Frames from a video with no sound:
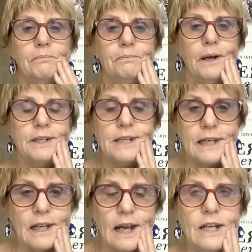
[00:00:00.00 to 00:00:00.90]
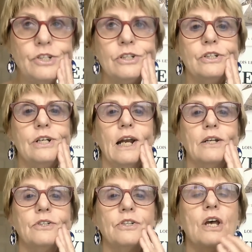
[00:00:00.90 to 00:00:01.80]
articulation
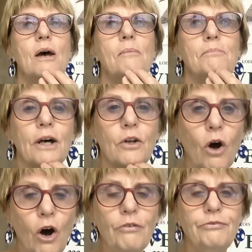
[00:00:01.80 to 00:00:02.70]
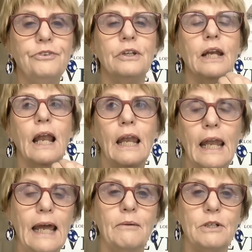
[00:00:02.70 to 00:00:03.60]
challenges, but often
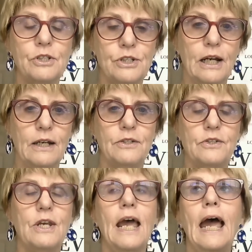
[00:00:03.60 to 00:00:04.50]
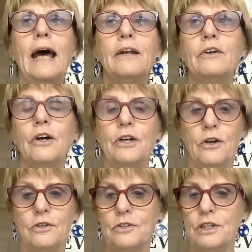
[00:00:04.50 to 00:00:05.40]
language challenges. How did I
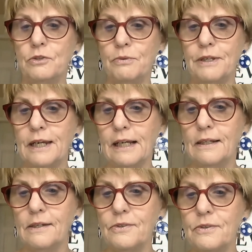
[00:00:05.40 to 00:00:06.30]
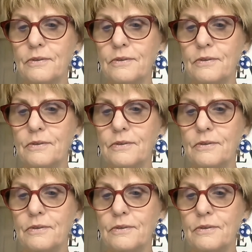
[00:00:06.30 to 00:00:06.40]
notice this with Nicholas?